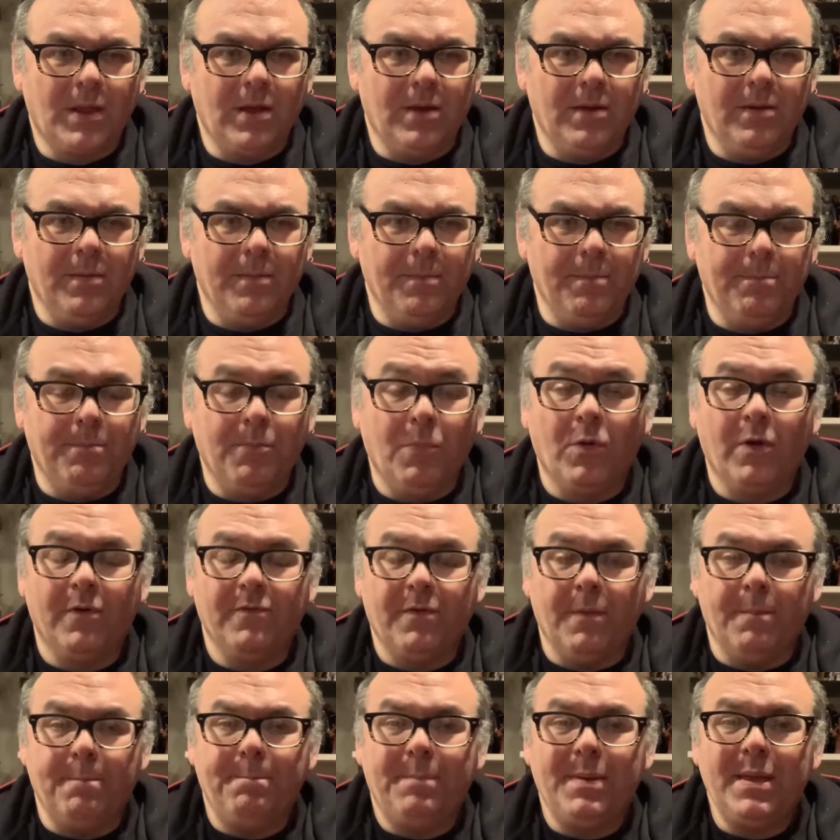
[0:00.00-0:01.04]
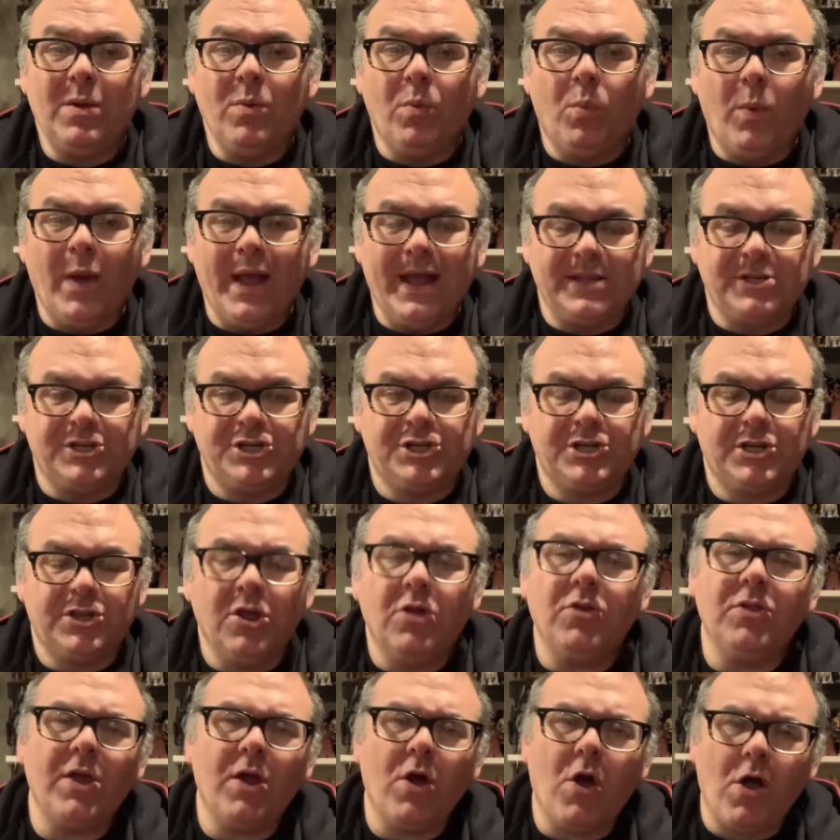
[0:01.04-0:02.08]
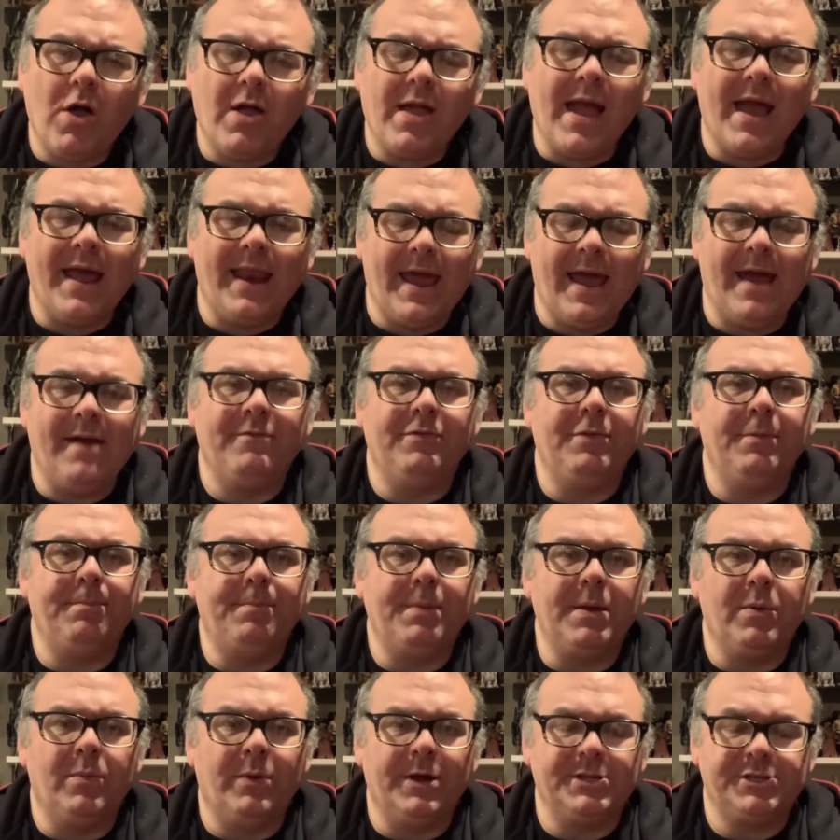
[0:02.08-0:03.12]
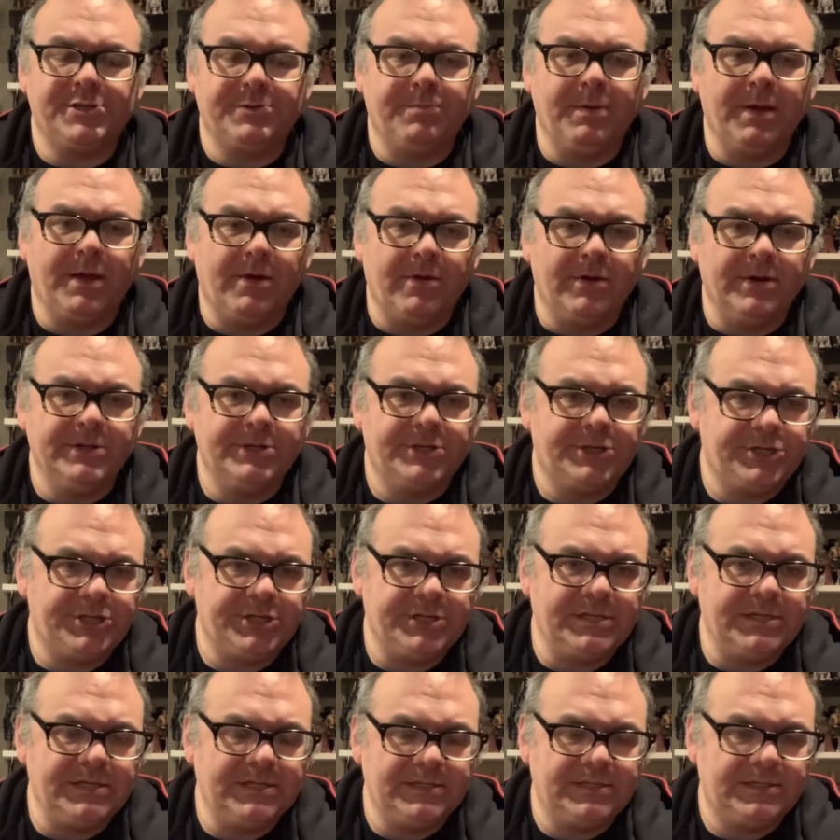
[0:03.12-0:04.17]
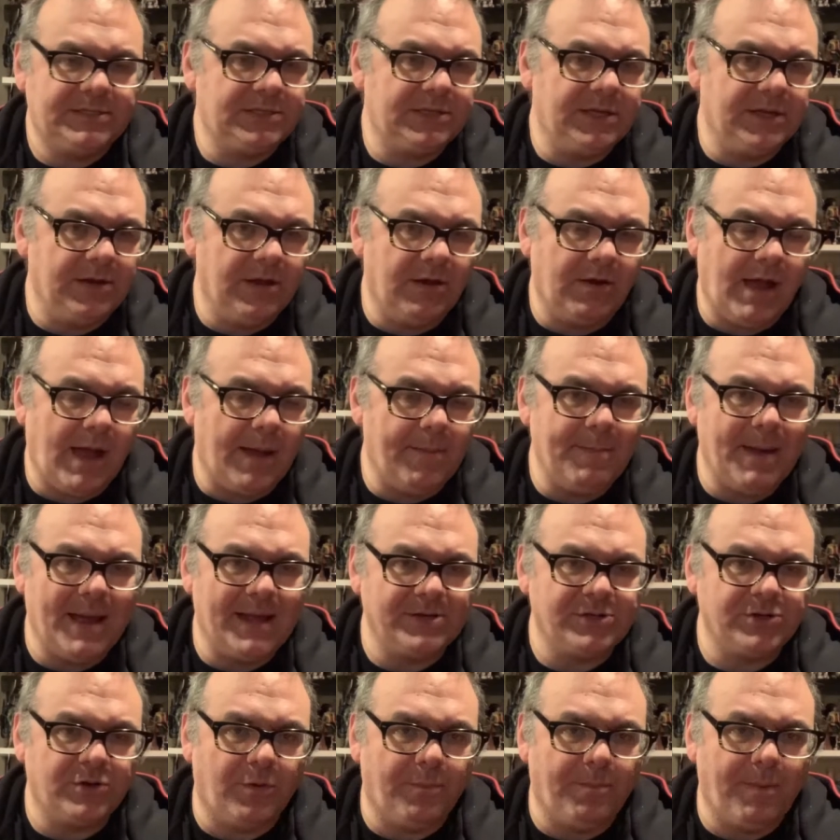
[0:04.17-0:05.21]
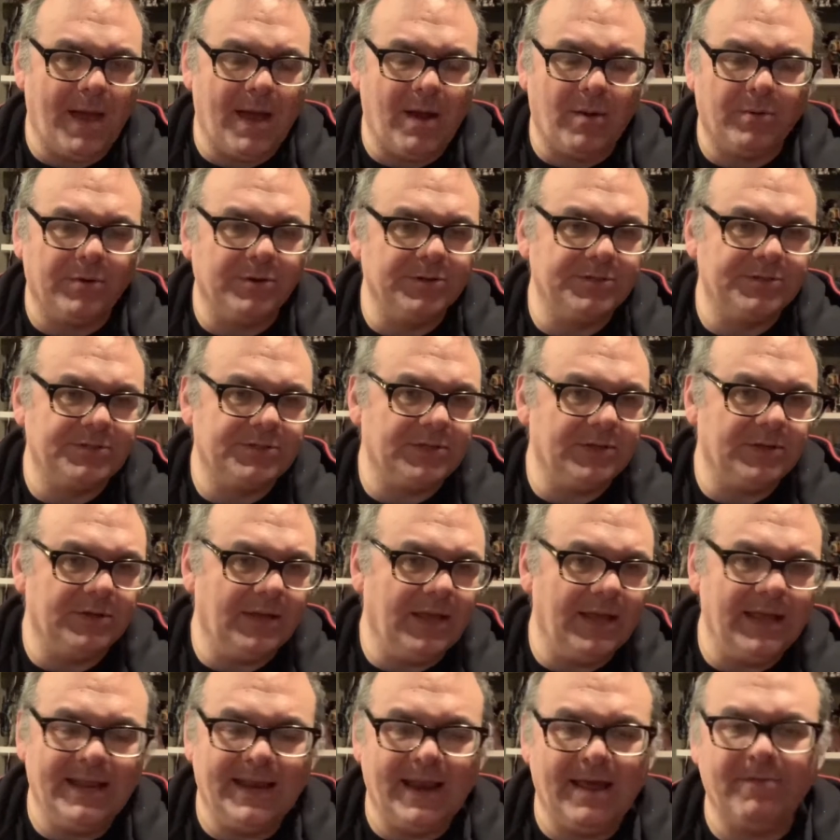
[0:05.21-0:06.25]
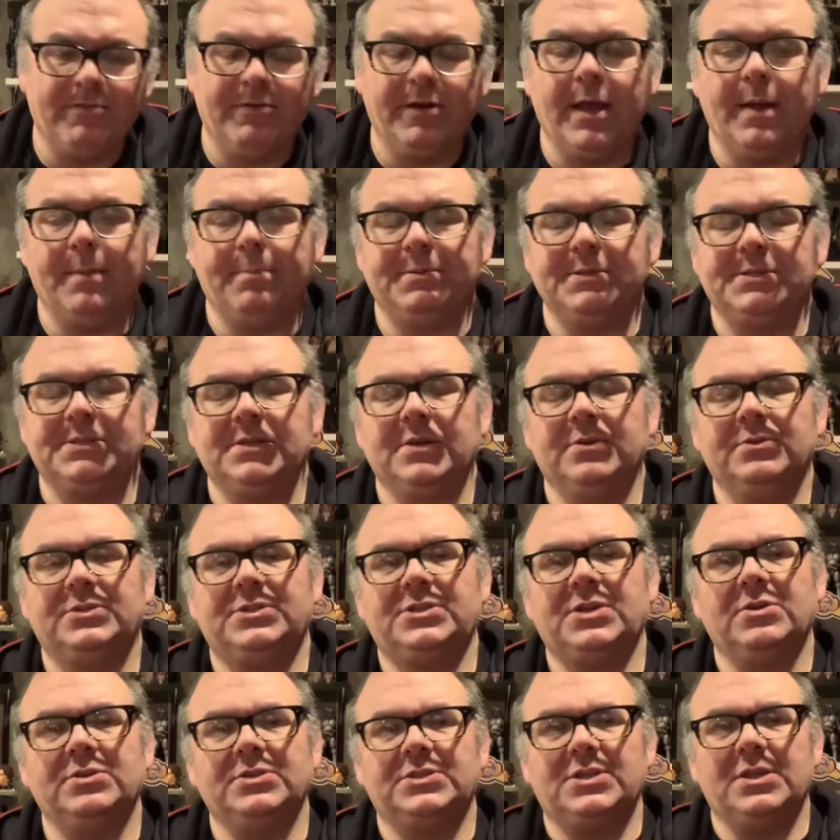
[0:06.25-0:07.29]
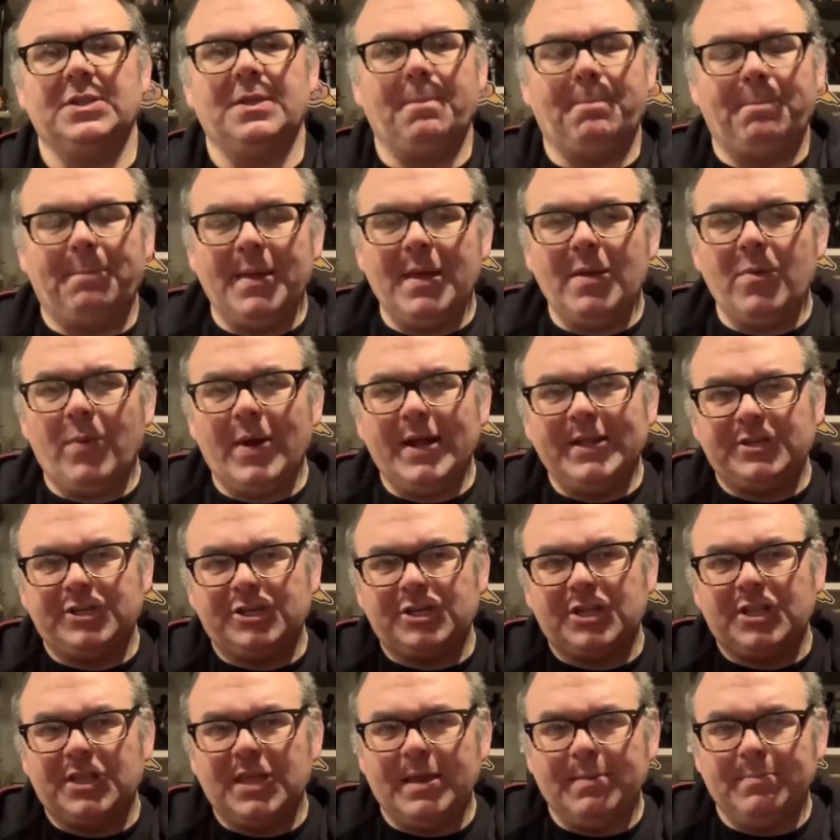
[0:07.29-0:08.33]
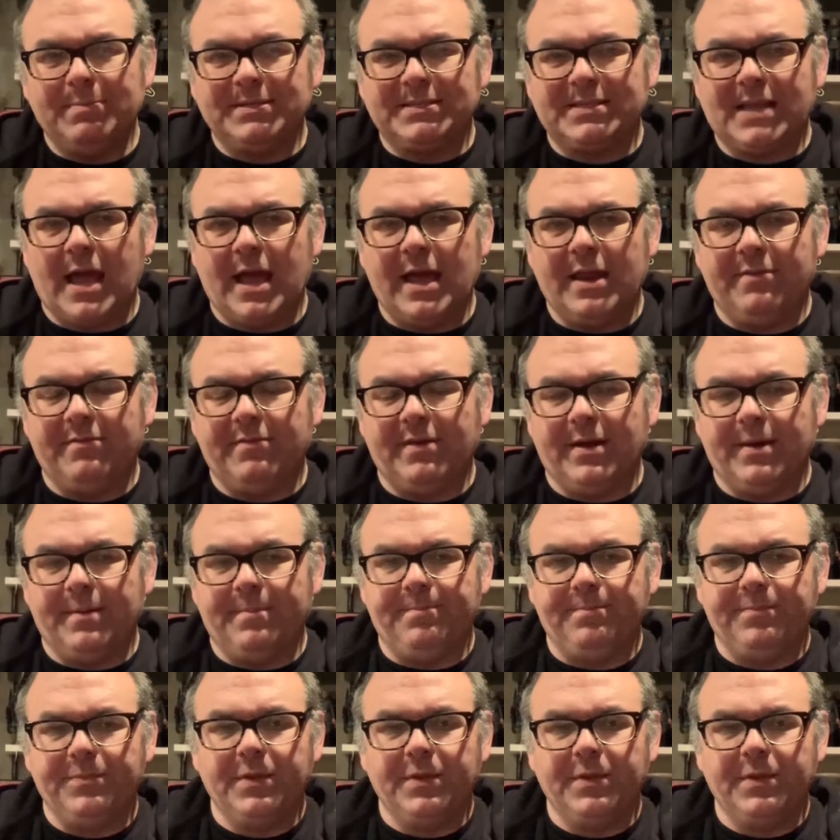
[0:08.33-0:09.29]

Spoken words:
more of a Bewitched, though they all kind of have the Bewitched, because she's, you know, got magical powers in every episode. So the Bewitched theme is kind of